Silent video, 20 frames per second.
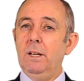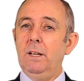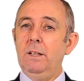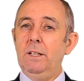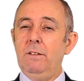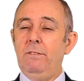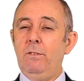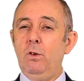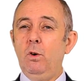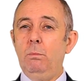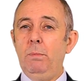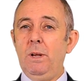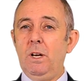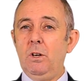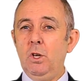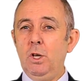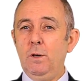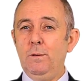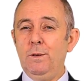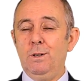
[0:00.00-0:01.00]
And if you're a bit
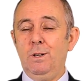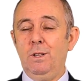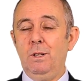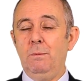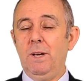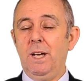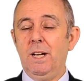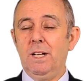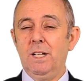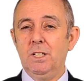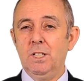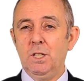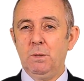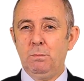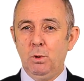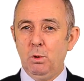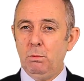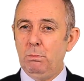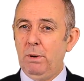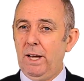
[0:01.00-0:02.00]
nervous on the market, just
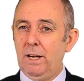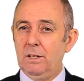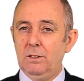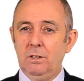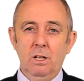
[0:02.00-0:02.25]
pull back.